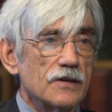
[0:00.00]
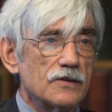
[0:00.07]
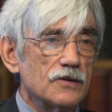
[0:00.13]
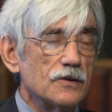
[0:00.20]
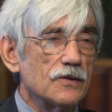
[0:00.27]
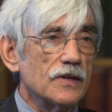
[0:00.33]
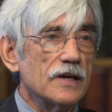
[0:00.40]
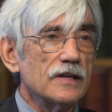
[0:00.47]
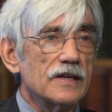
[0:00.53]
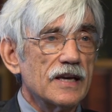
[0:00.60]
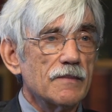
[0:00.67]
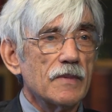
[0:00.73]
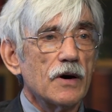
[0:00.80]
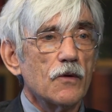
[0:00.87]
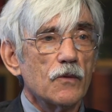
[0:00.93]
to then
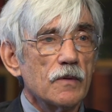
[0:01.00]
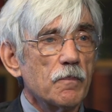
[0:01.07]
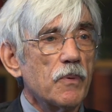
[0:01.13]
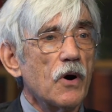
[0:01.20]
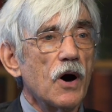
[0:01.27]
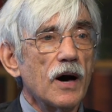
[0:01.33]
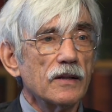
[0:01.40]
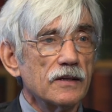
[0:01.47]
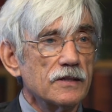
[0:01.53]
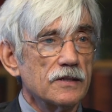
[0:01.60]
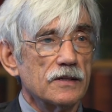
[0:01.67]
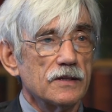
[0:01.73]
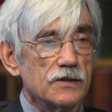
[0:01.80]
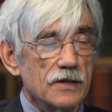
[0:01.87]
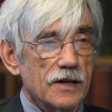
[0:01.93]
come out with
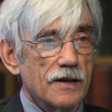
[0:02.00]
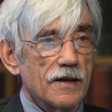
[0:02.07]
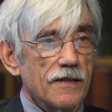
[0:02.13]
policies